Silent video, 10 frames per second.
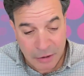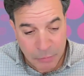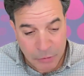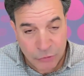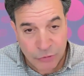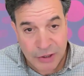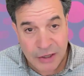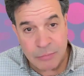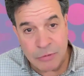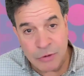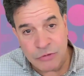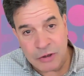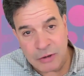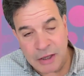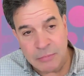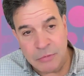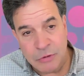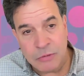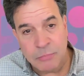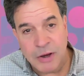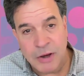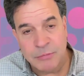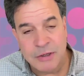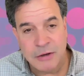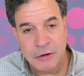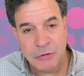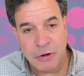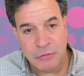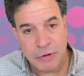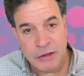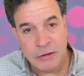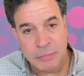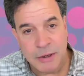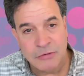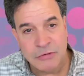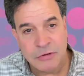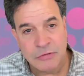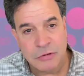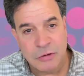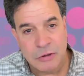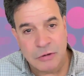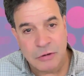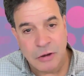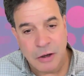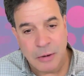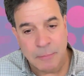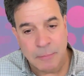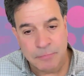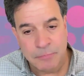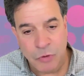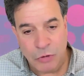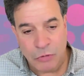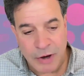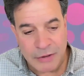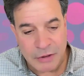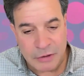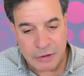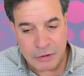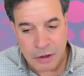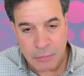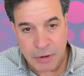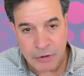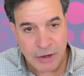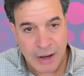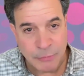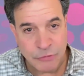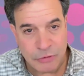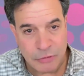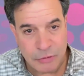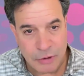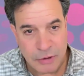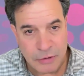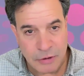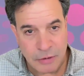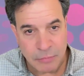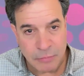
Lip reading: But also getting music piped in on a regular basis, and rather than as an option. And